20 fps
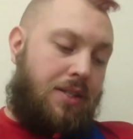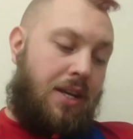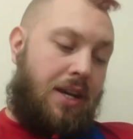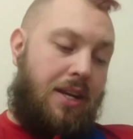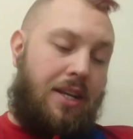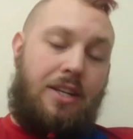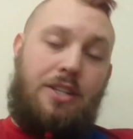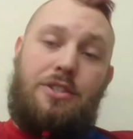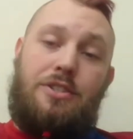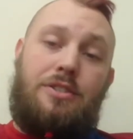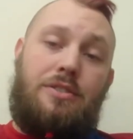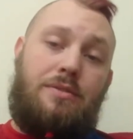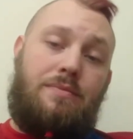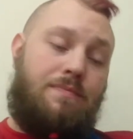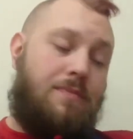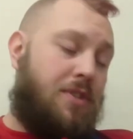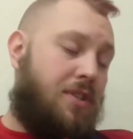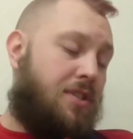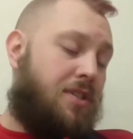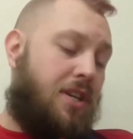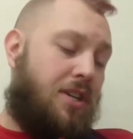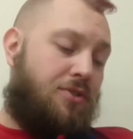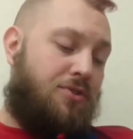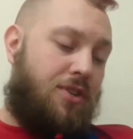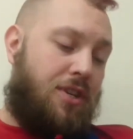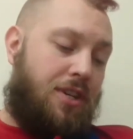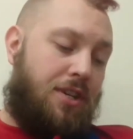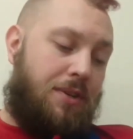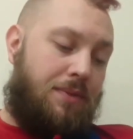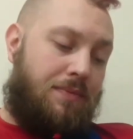Tadic to
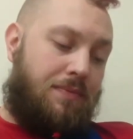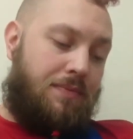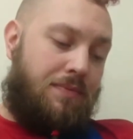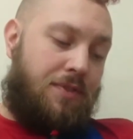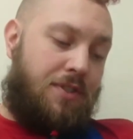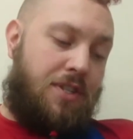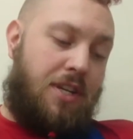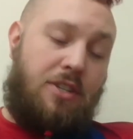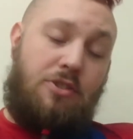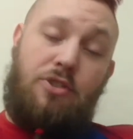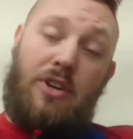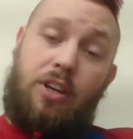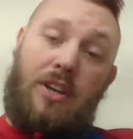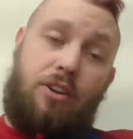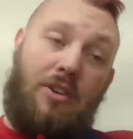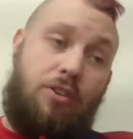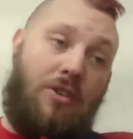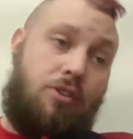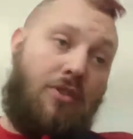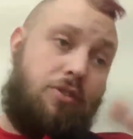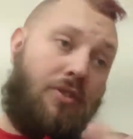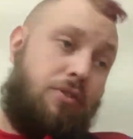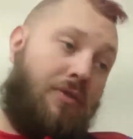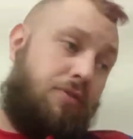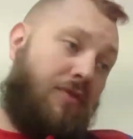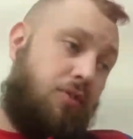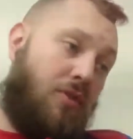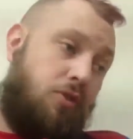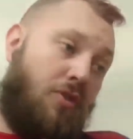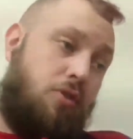Cedric. Cedric along
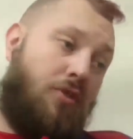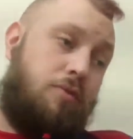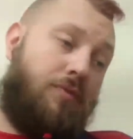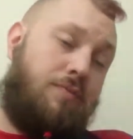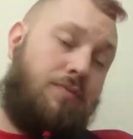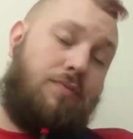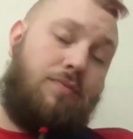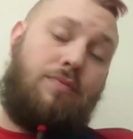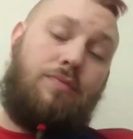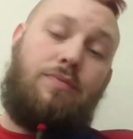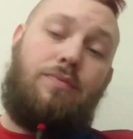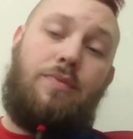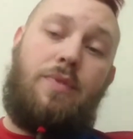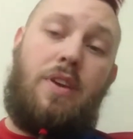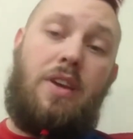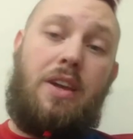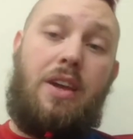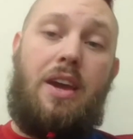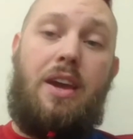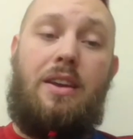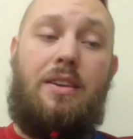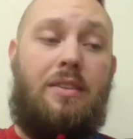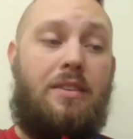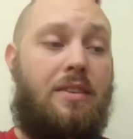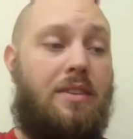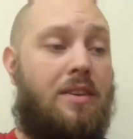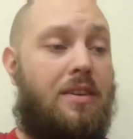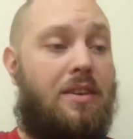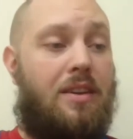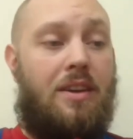the floor.
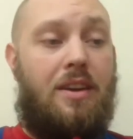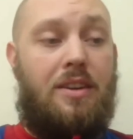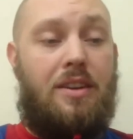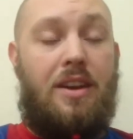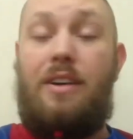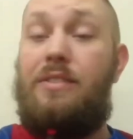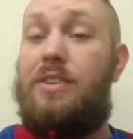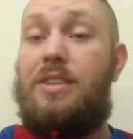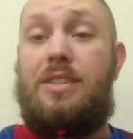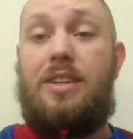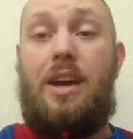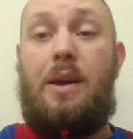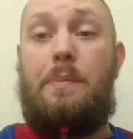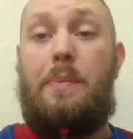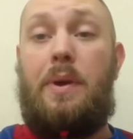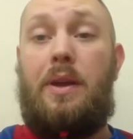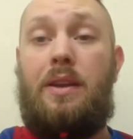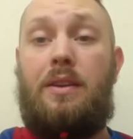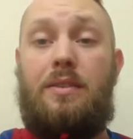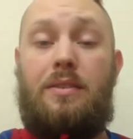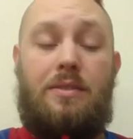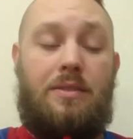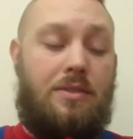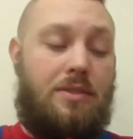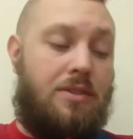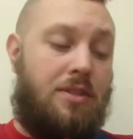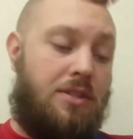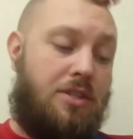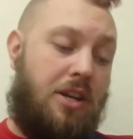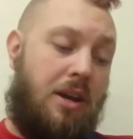Again, another tap-in
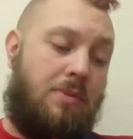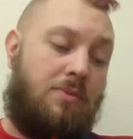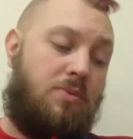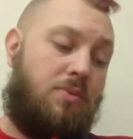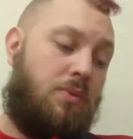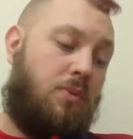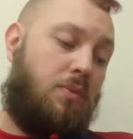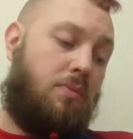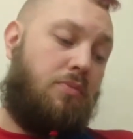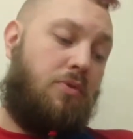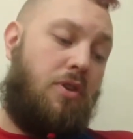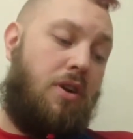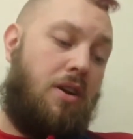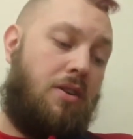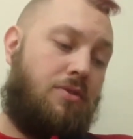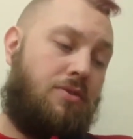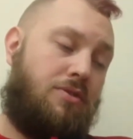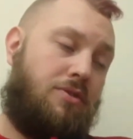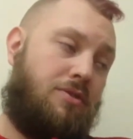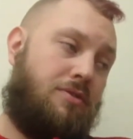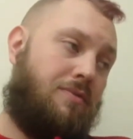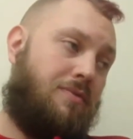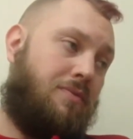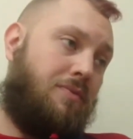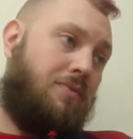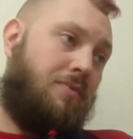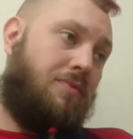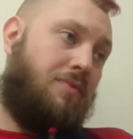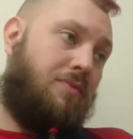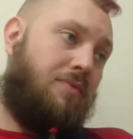to James Ward-Prowse.
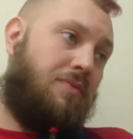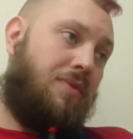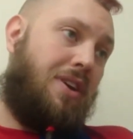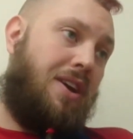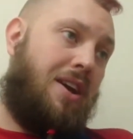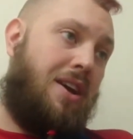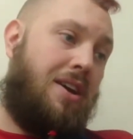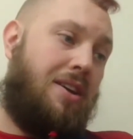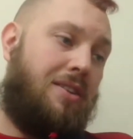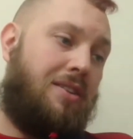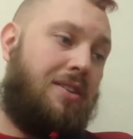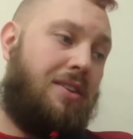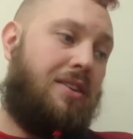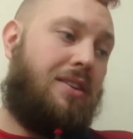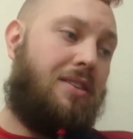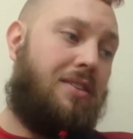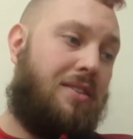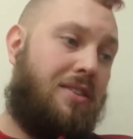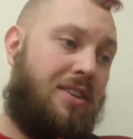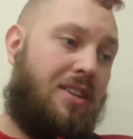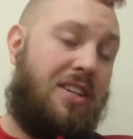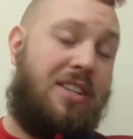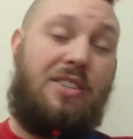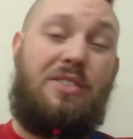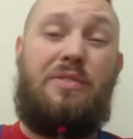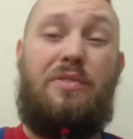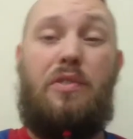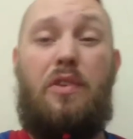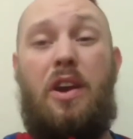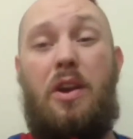And
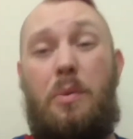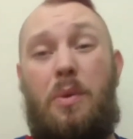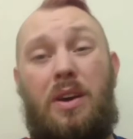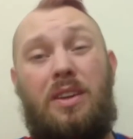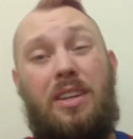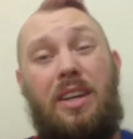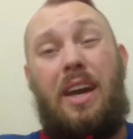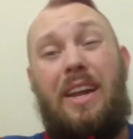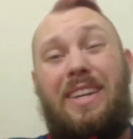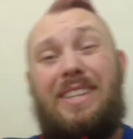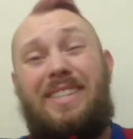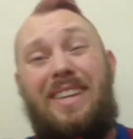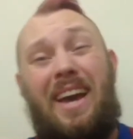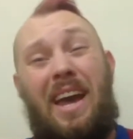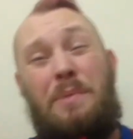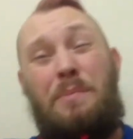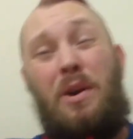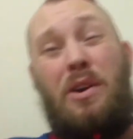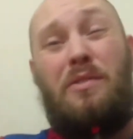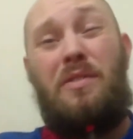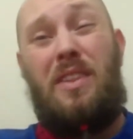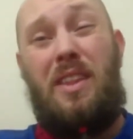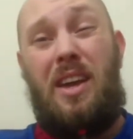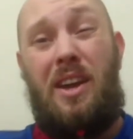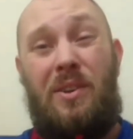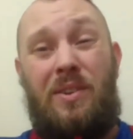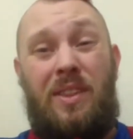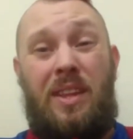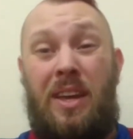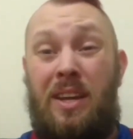it's 3-1, and it's game over
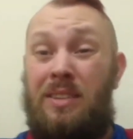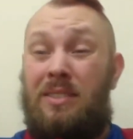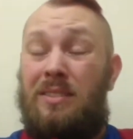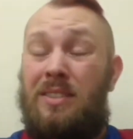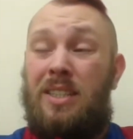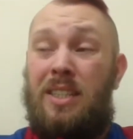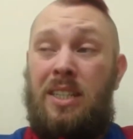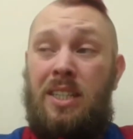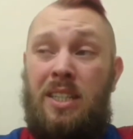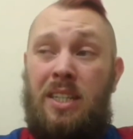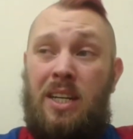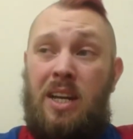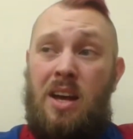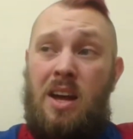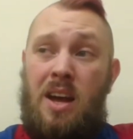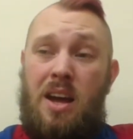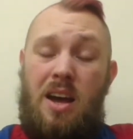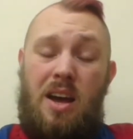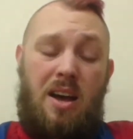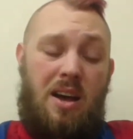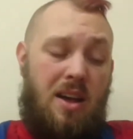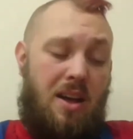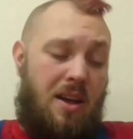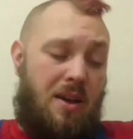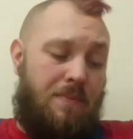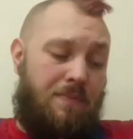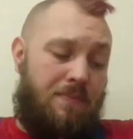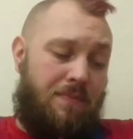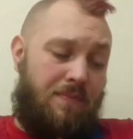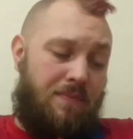there. And
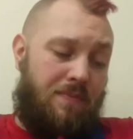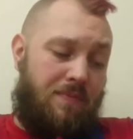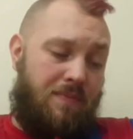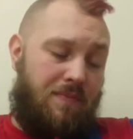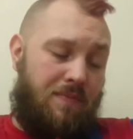then